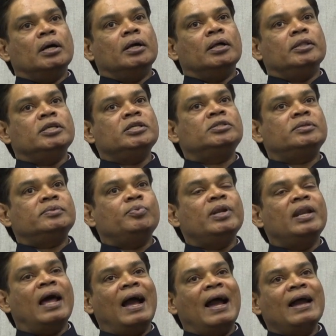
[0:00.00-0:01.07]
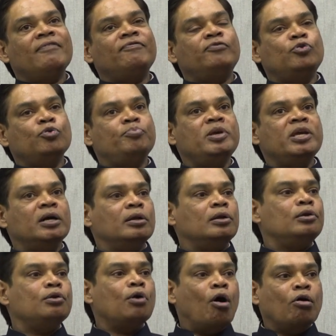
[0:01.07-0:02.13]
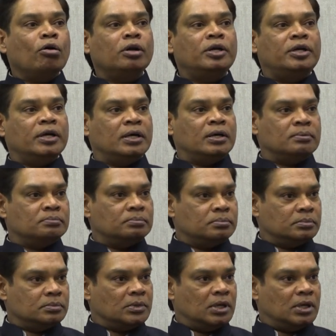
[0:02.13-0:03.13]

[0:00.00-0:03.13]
this will have to be a long-term